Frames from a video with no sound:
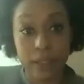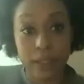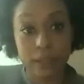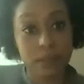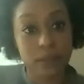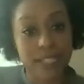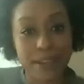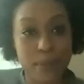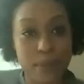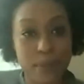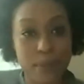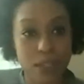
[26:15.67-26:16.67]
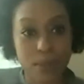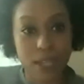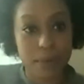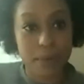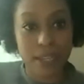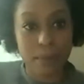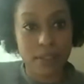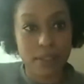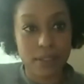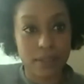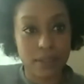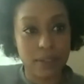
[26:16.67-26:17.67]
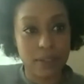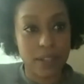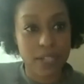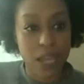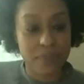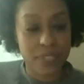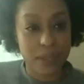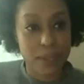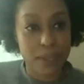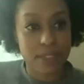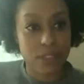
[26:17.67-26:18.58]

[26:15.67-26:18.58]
segments on top of segments on top of segments. There's